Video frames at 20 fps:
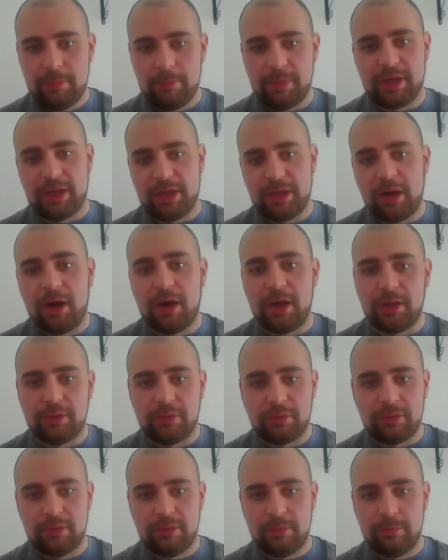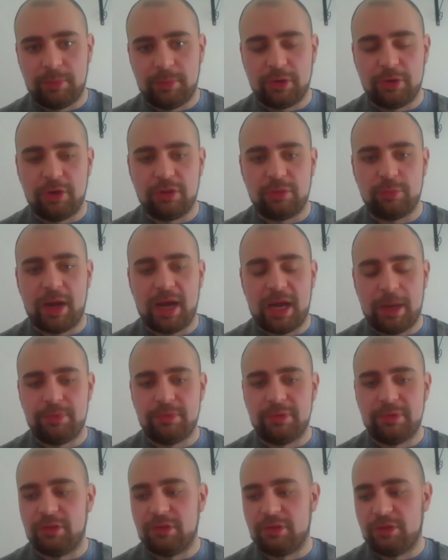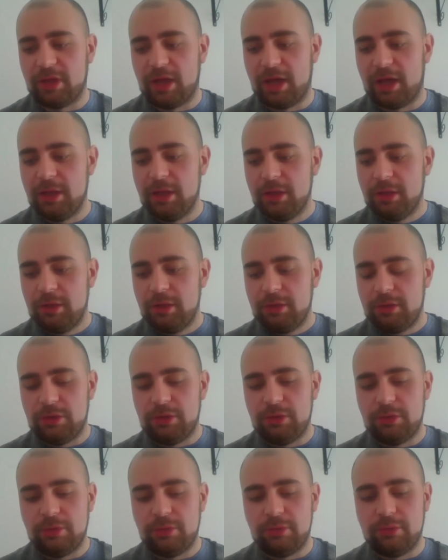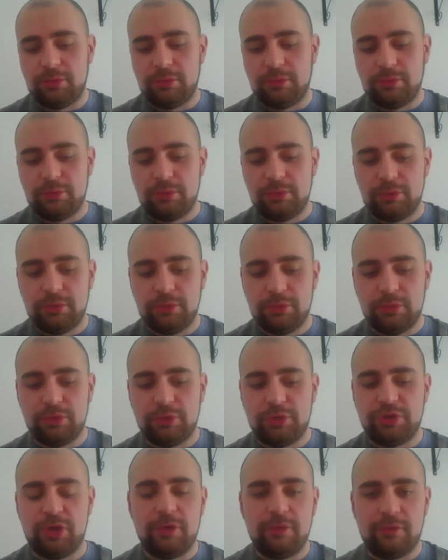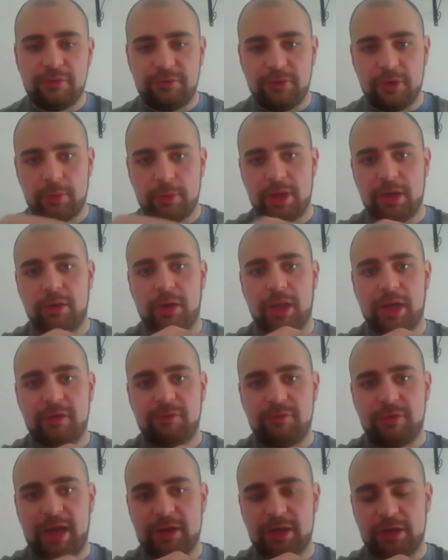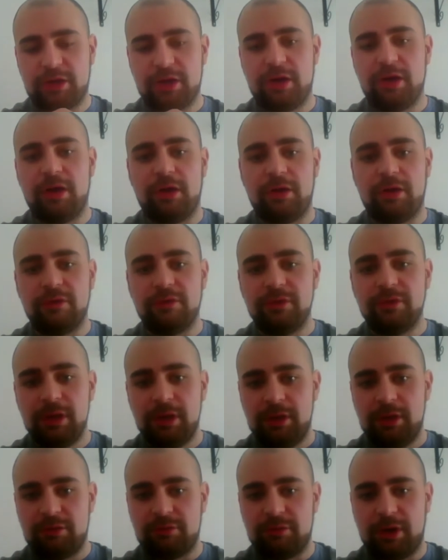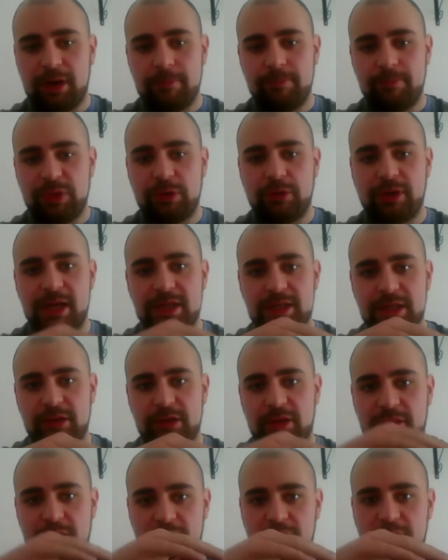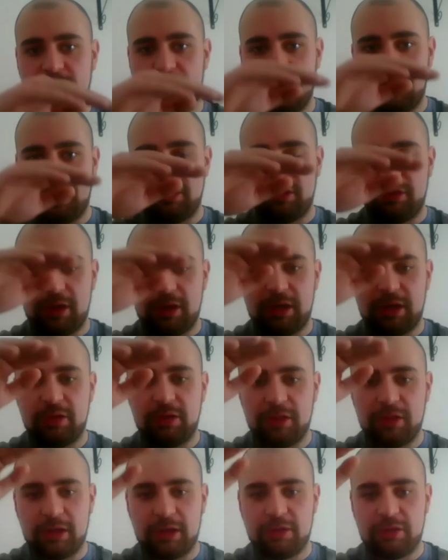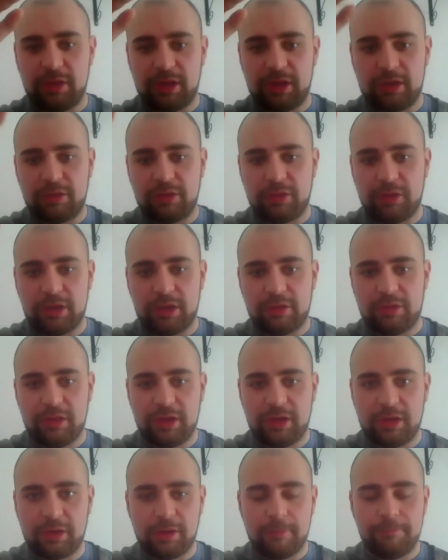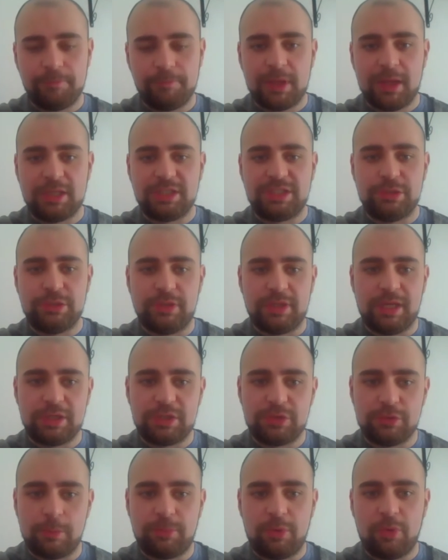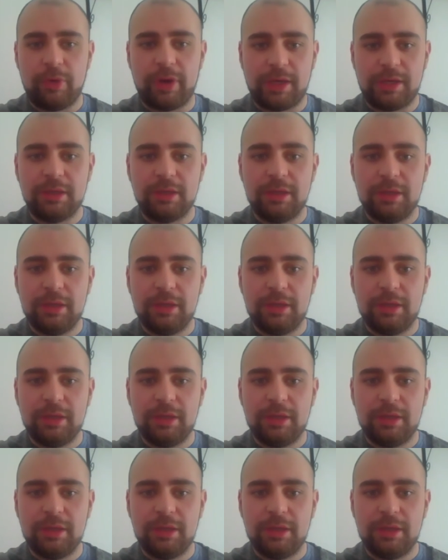but they are ill because what happens is that you you don't feel ill. Like if you had a curve right? You're getting thicker, thicker, thicker, thicker, thicker, thicker, thicker until you get to a point,